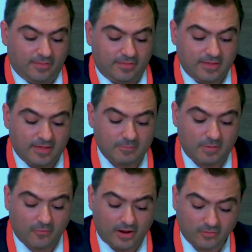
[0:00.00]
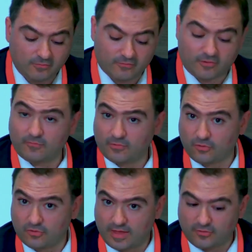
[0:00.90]
The Memorandum of
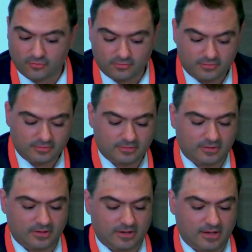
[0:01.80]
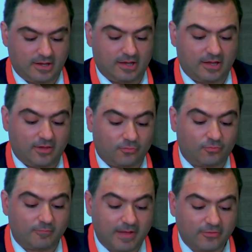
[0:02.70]
Association
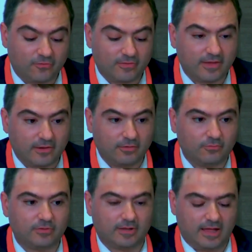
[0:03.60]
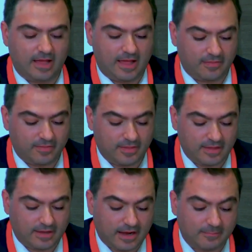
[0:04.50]
should mention include
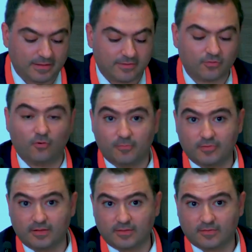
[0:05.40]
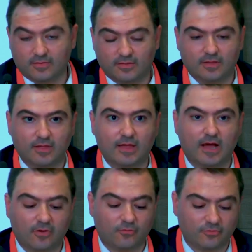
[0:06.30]
the company's objects
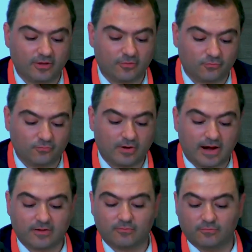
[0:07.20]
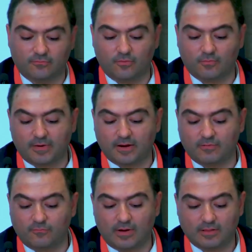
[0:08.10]
according to Article 4,
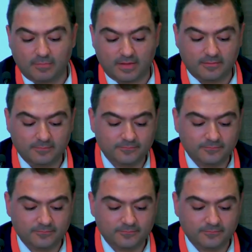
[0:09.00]
Paragraph 1b.